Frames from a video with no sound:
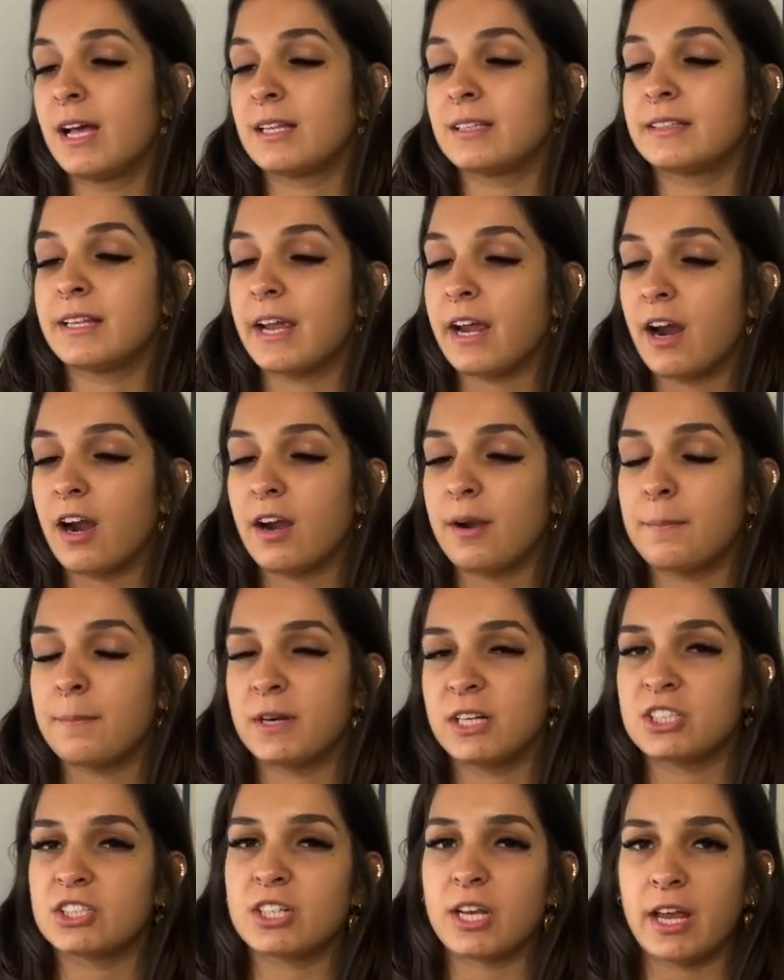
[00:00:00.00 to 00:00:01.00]
they are
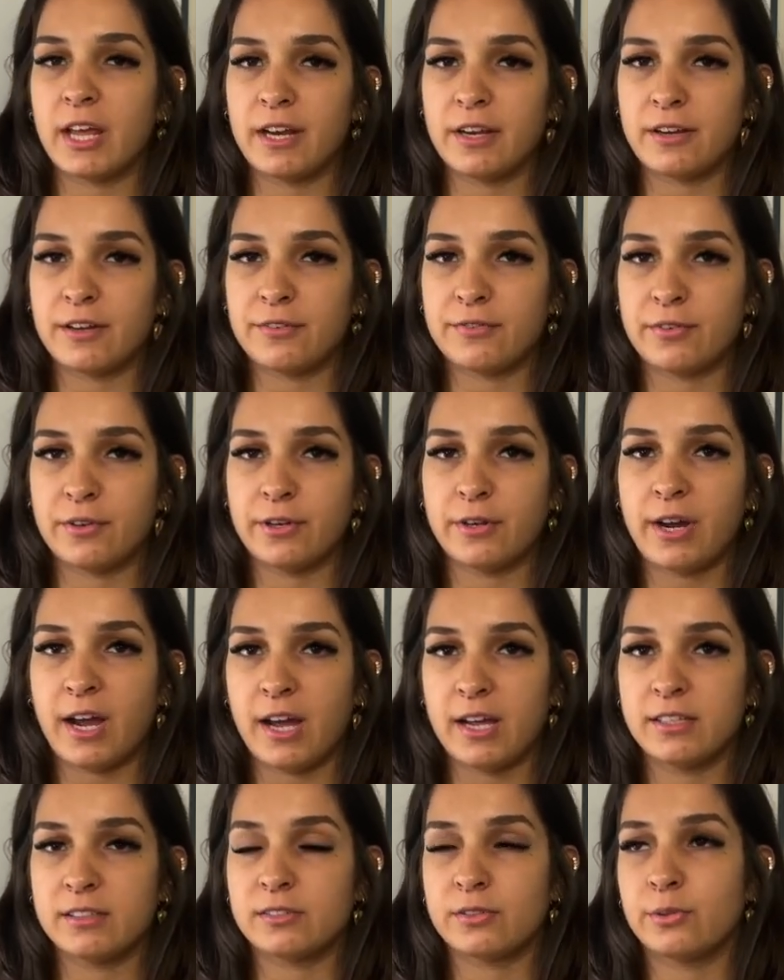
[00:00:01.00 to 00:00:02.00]
much lighter for your
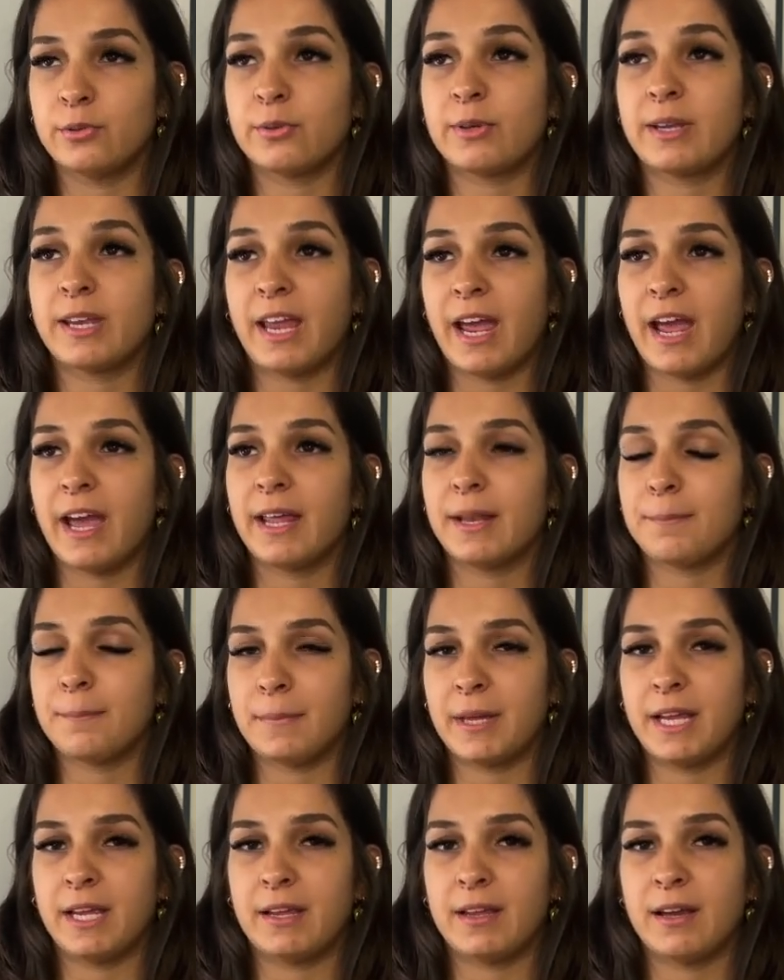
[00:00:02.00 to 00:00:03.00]
eyes. So you can
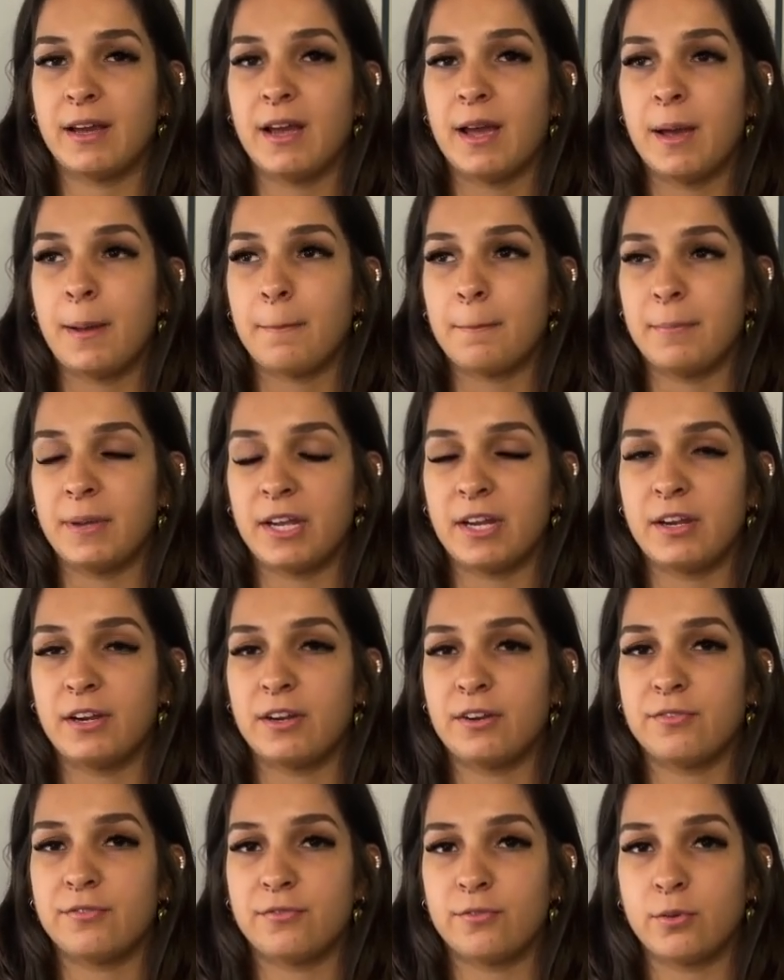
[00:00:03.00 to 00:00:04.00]
make
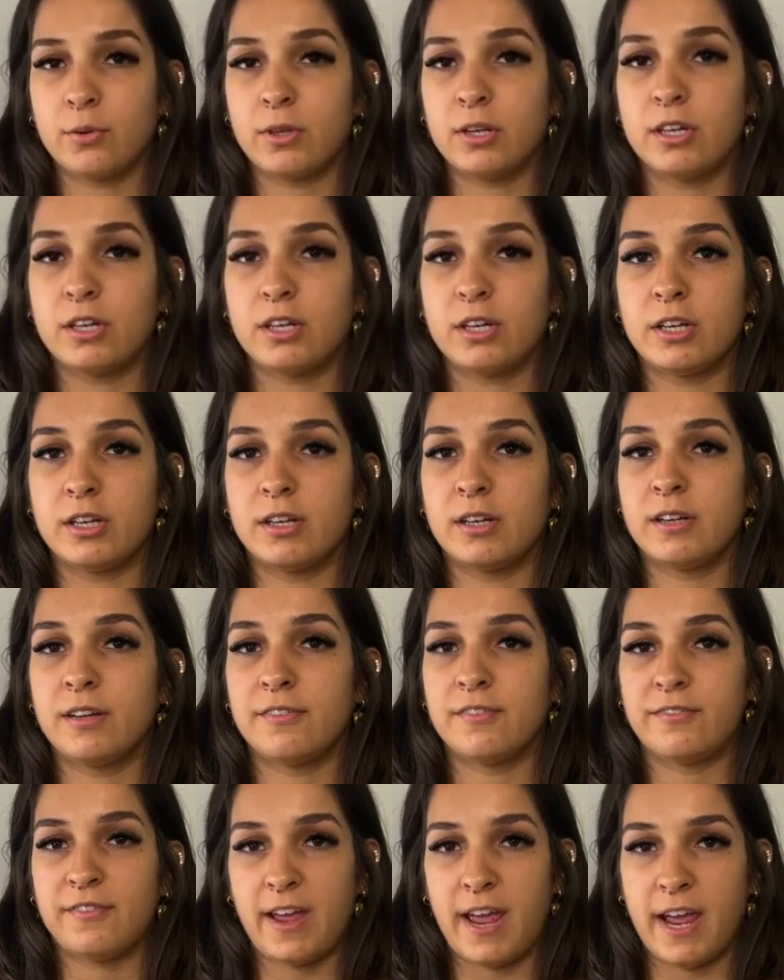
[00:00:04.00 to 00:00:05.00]
bigger, fuller
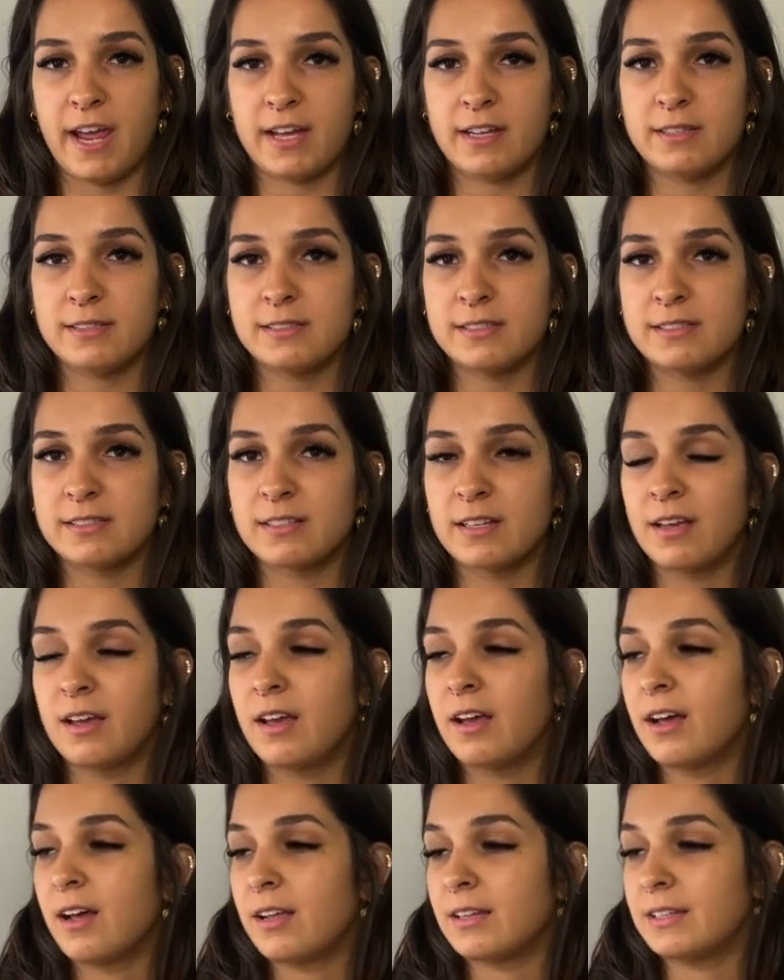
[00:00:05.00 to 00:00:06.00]
fans
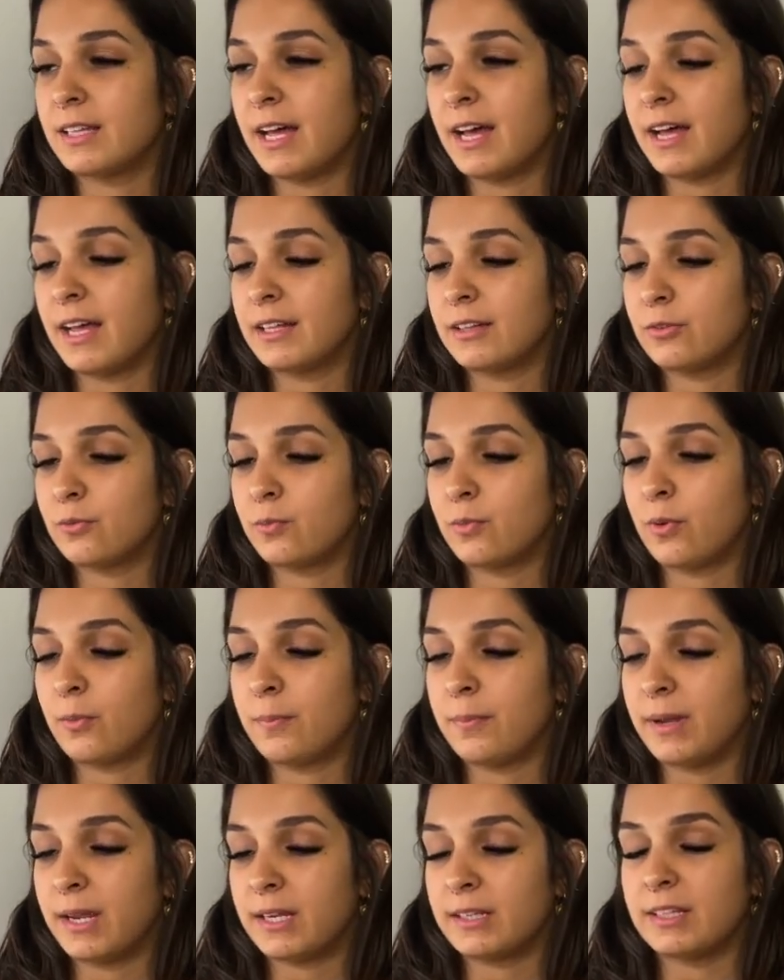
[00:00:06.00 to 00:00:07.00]
that will
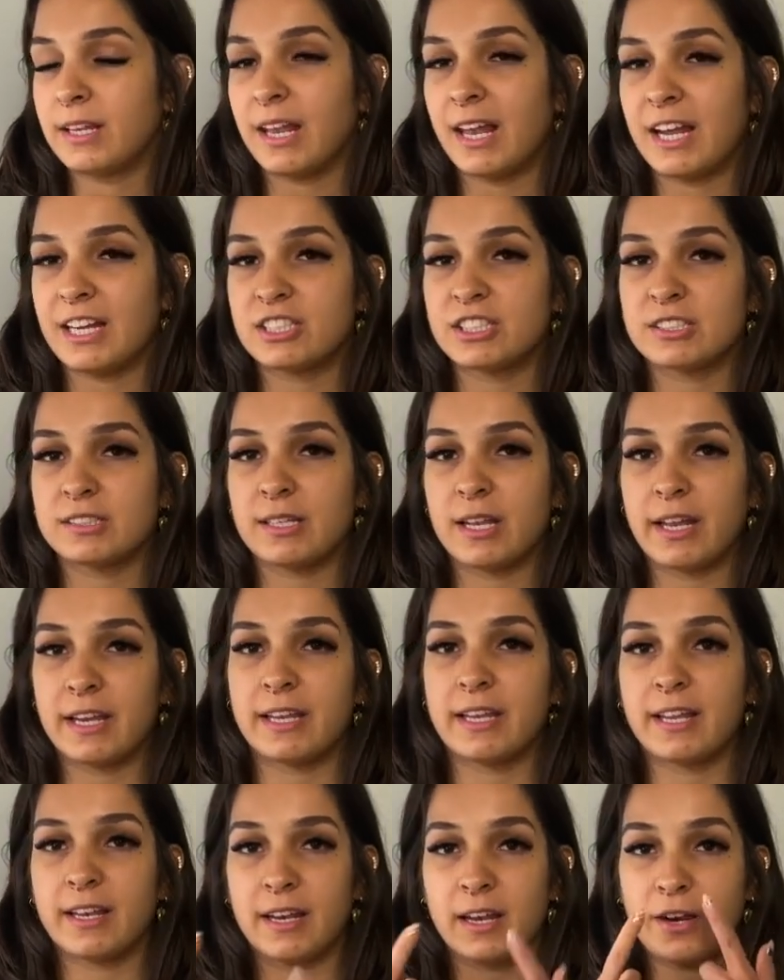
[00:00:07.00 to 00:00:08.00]
make the lashes like
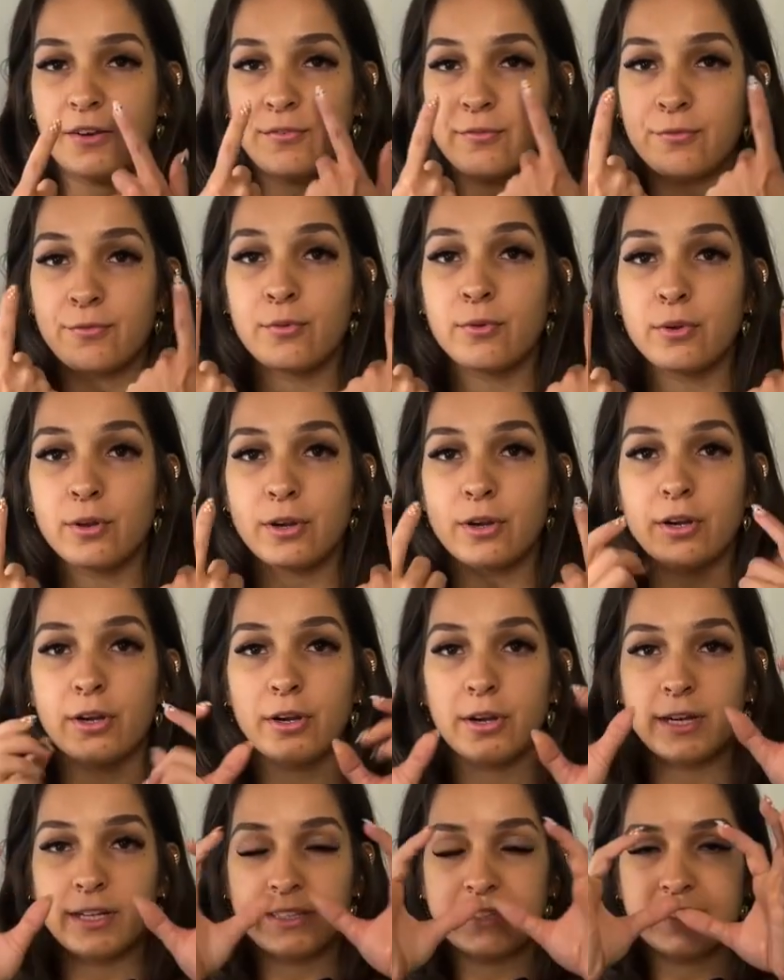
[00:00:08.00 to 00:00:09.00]
get like
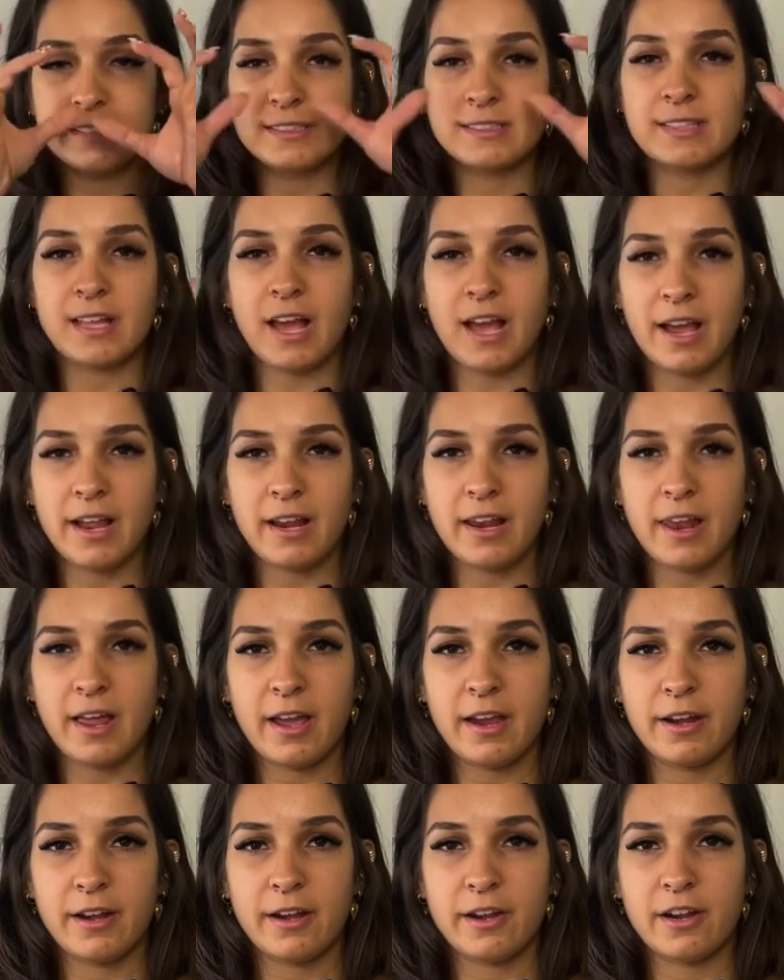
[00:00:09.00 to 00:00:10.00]
fuller and this
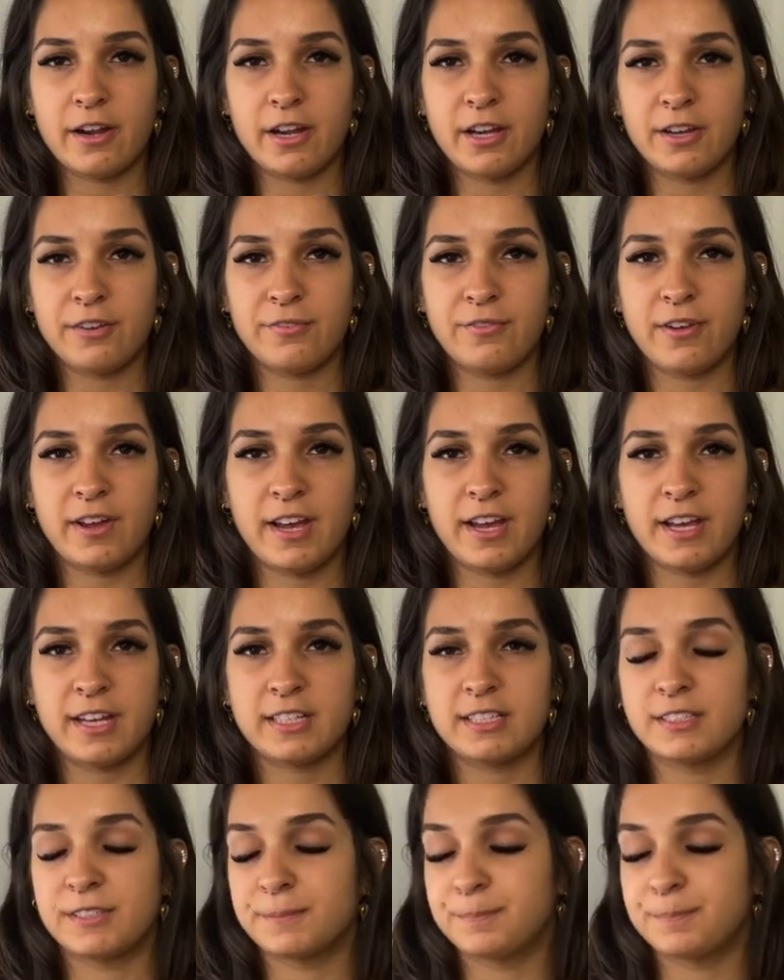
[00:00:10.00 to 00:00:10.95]
eyeliner effect.